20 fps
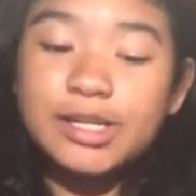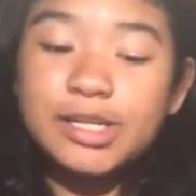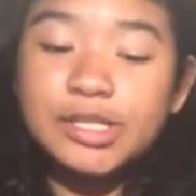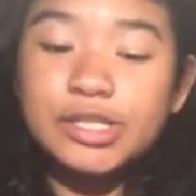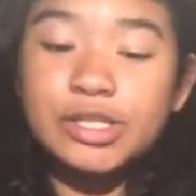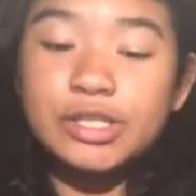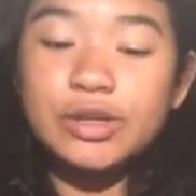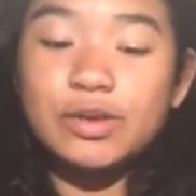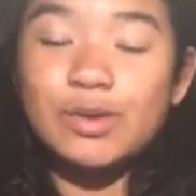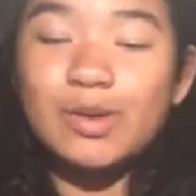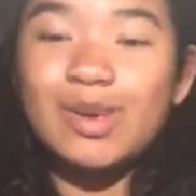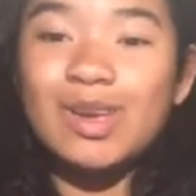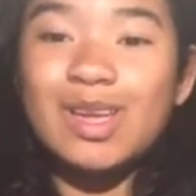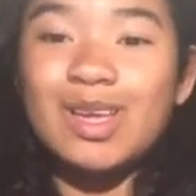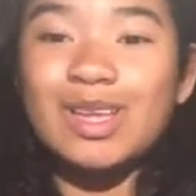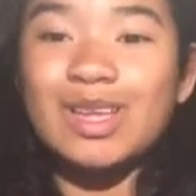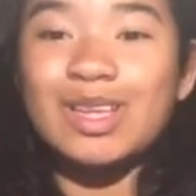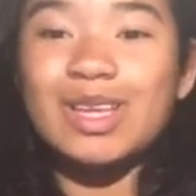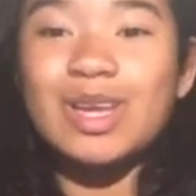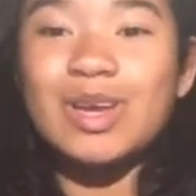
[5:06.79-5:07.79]
So
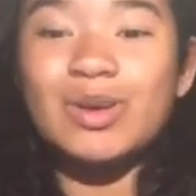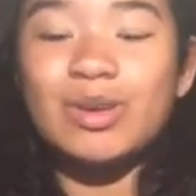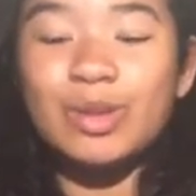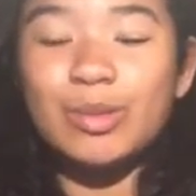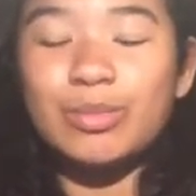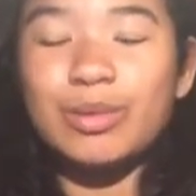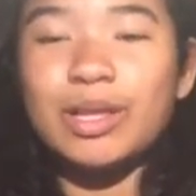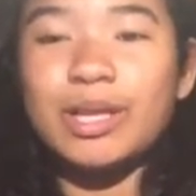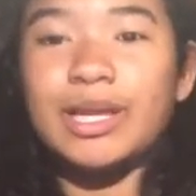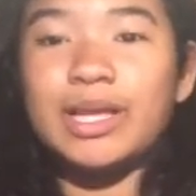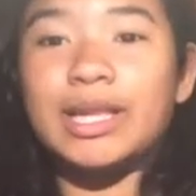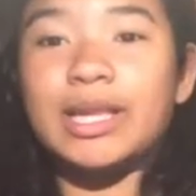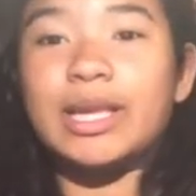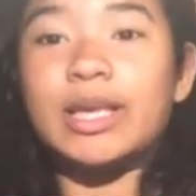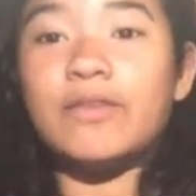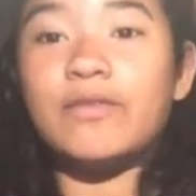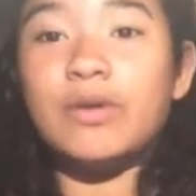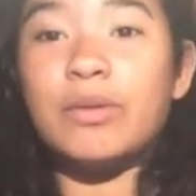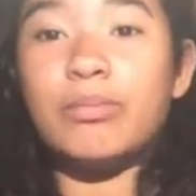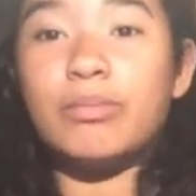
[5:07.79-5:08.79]
yeah, I only play it like
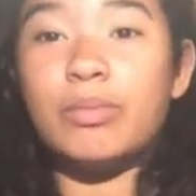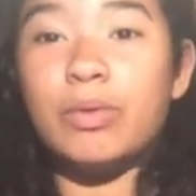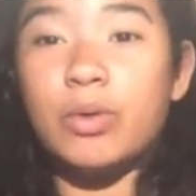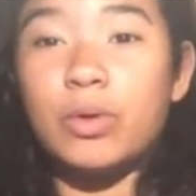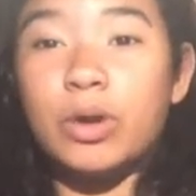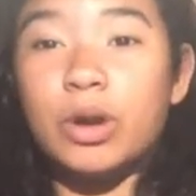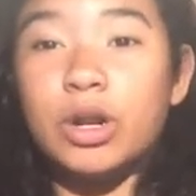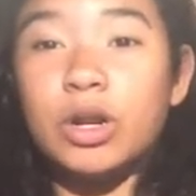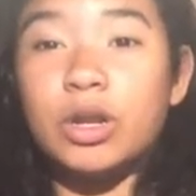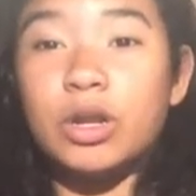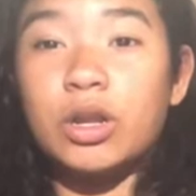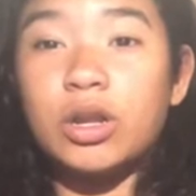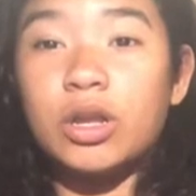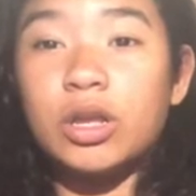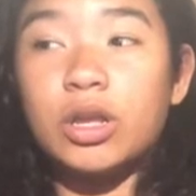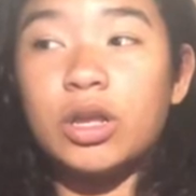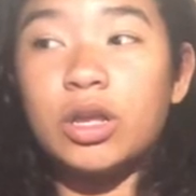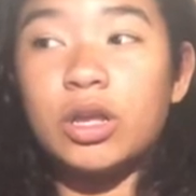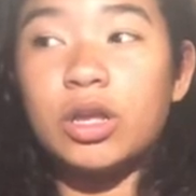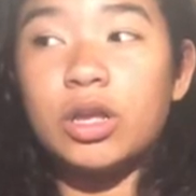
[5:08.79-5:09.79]
if I'm bored,
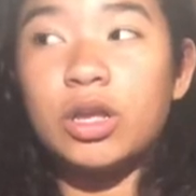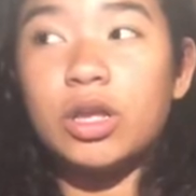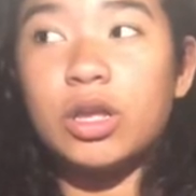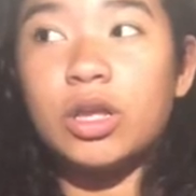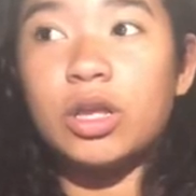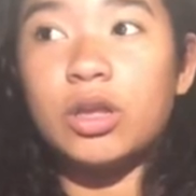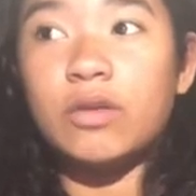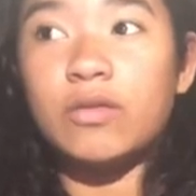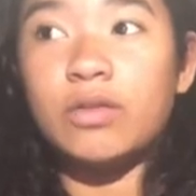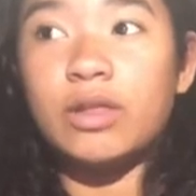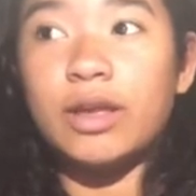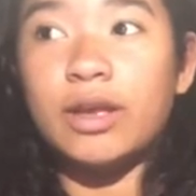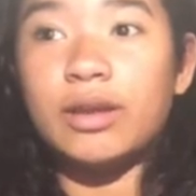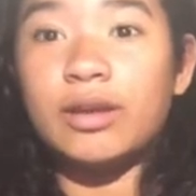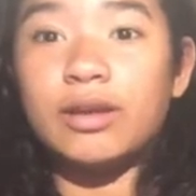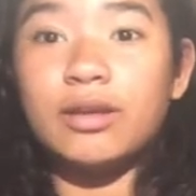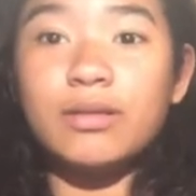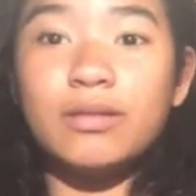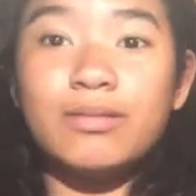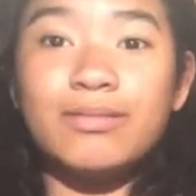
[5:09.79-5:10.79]
if like
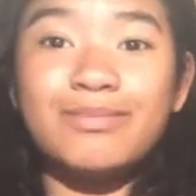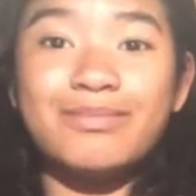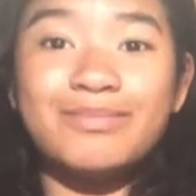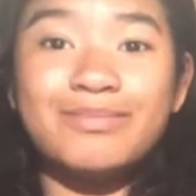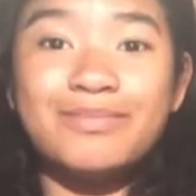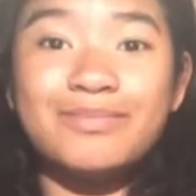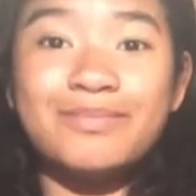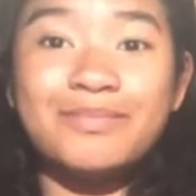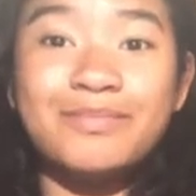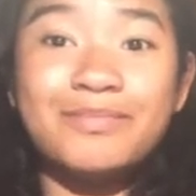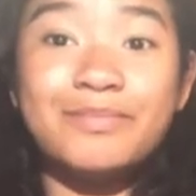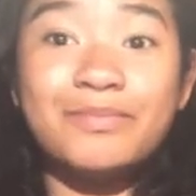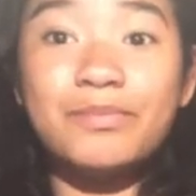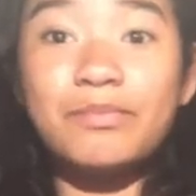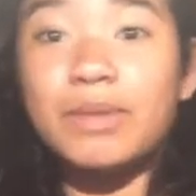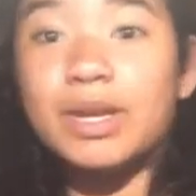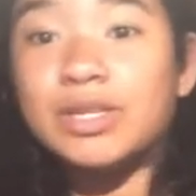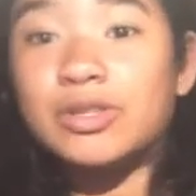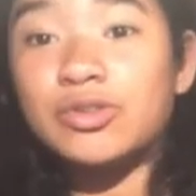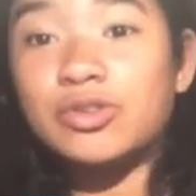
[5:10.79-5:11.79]

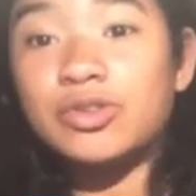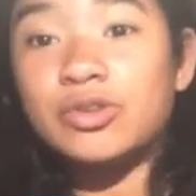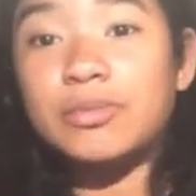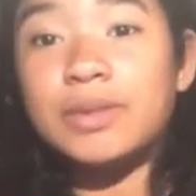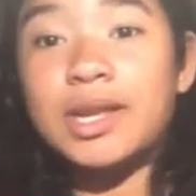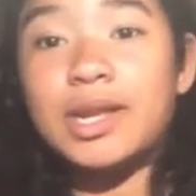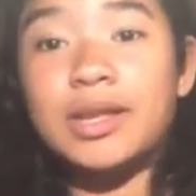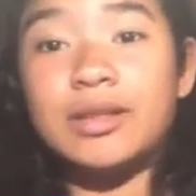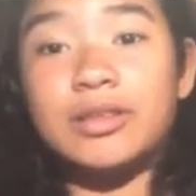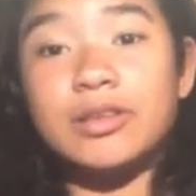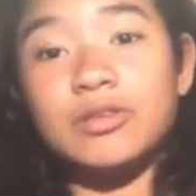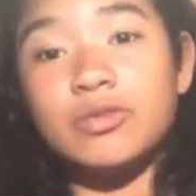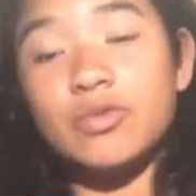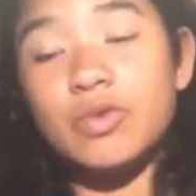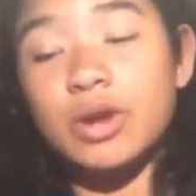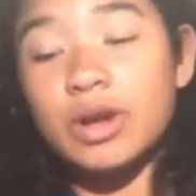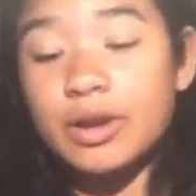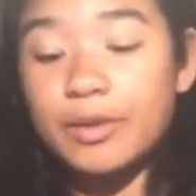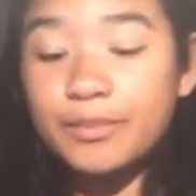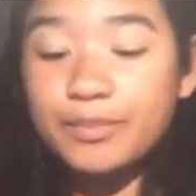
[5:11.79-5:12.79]
my social media doesn't
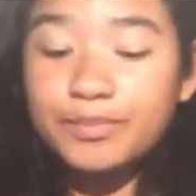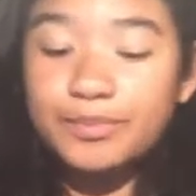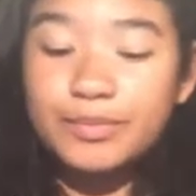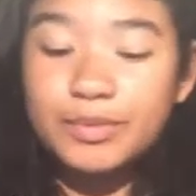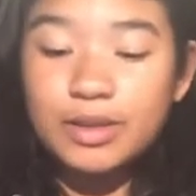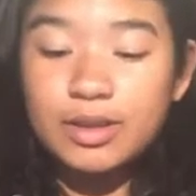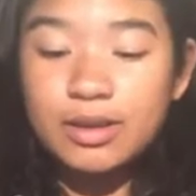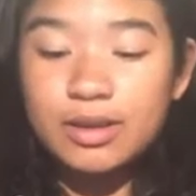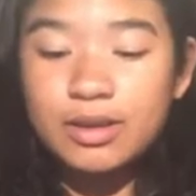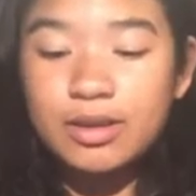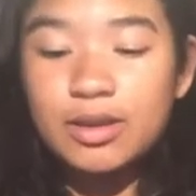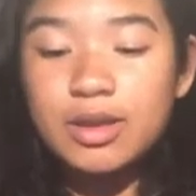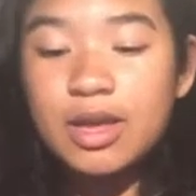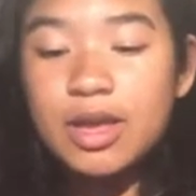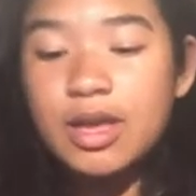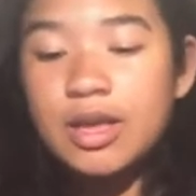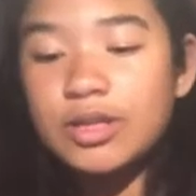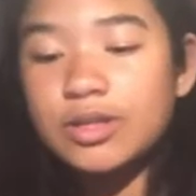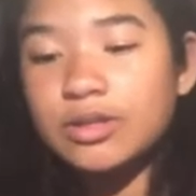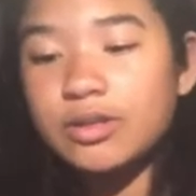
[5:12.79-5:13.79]
work.
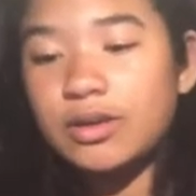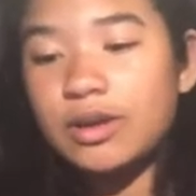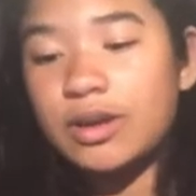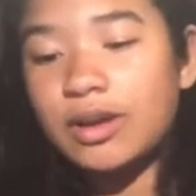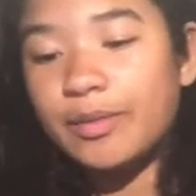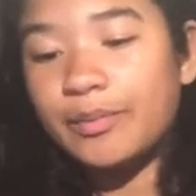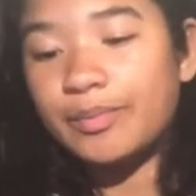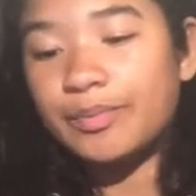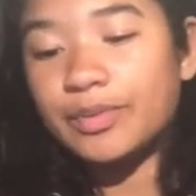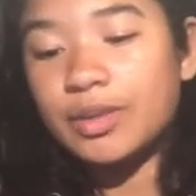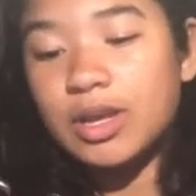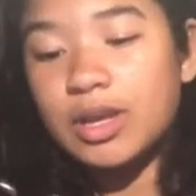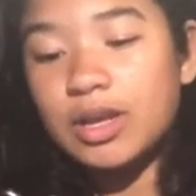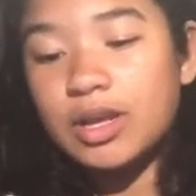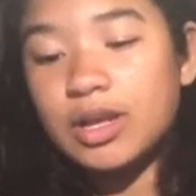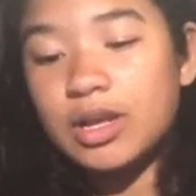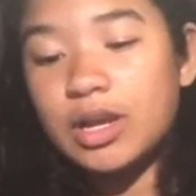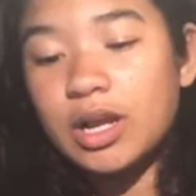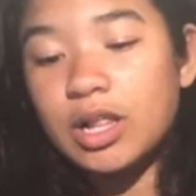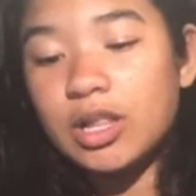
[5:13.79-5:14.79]
So yeah,
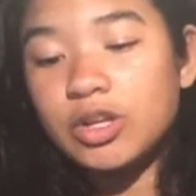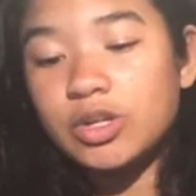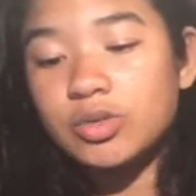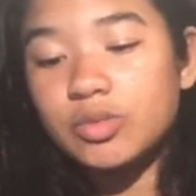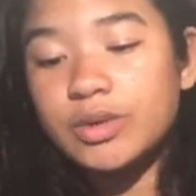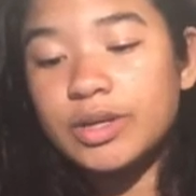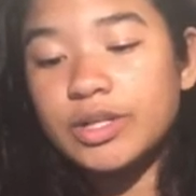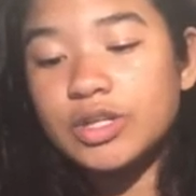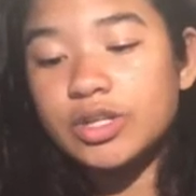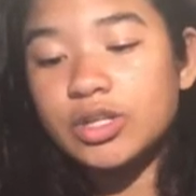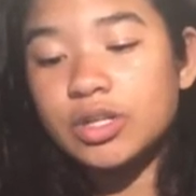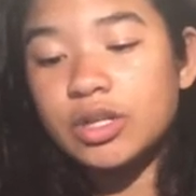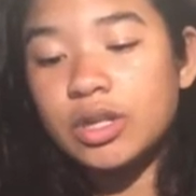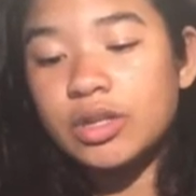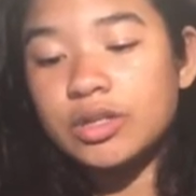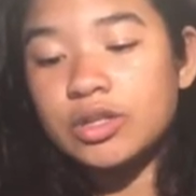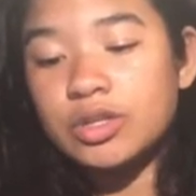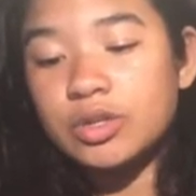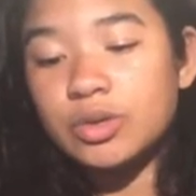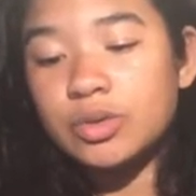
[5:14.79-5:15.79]
Color Switch, uh,
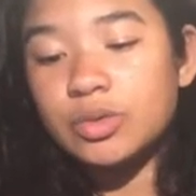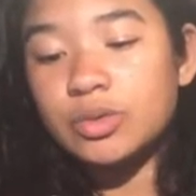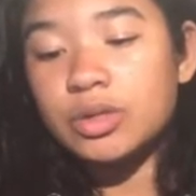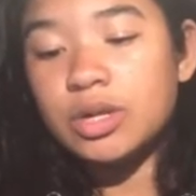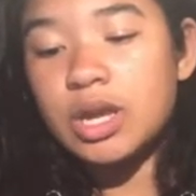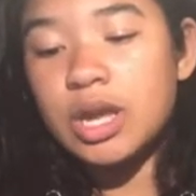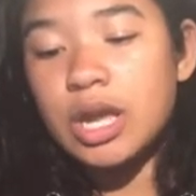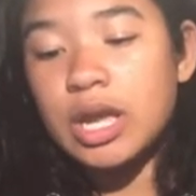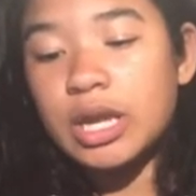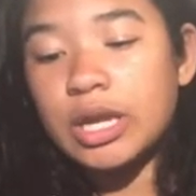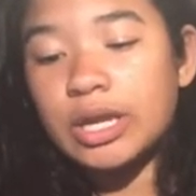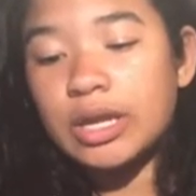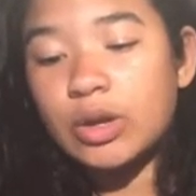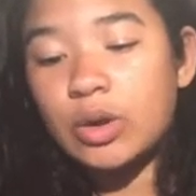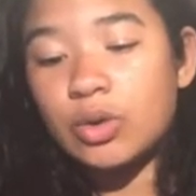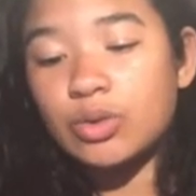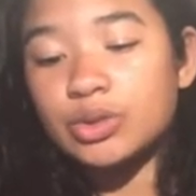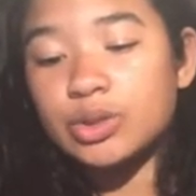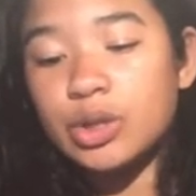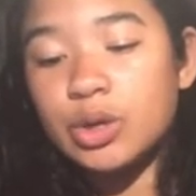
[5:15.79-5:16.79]
Dune,
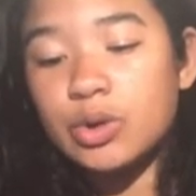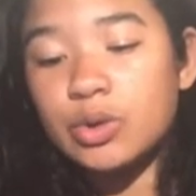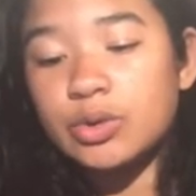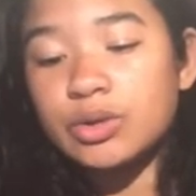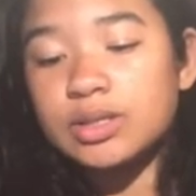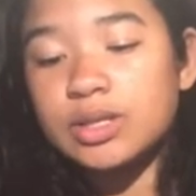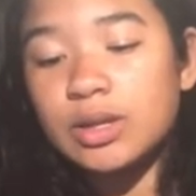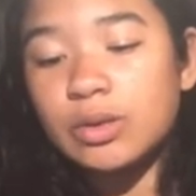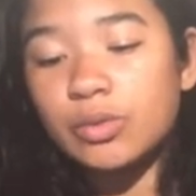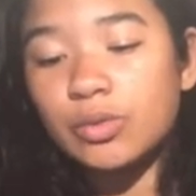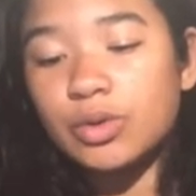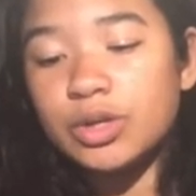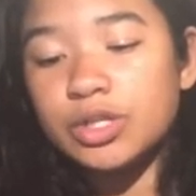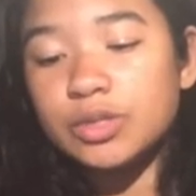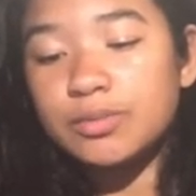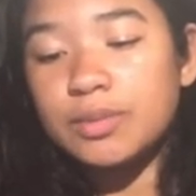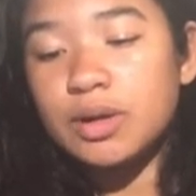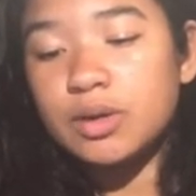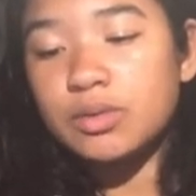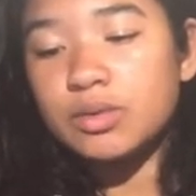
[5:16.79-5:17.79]
Ghost Codes, and
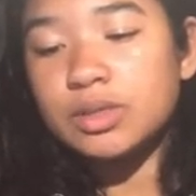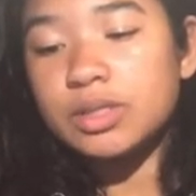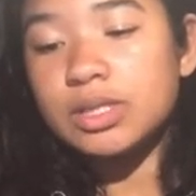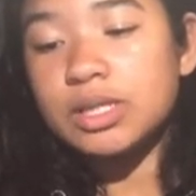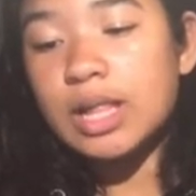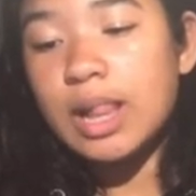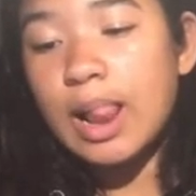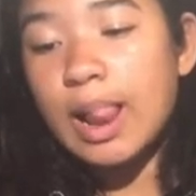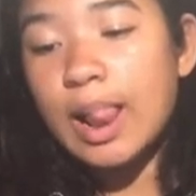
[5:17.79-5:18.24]
Wishbones.